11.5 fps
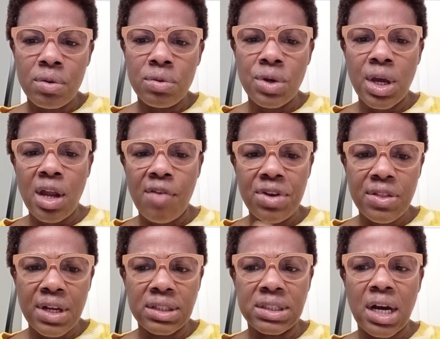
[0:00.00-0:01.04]
you get
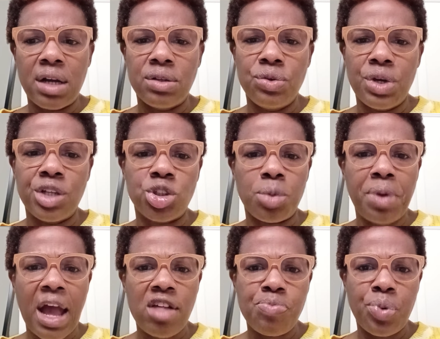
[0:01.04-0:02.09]
everything done, you get your
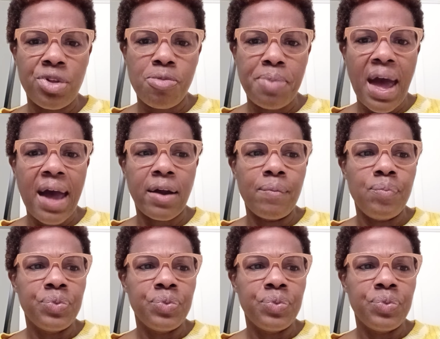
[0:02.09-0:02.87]
passports back.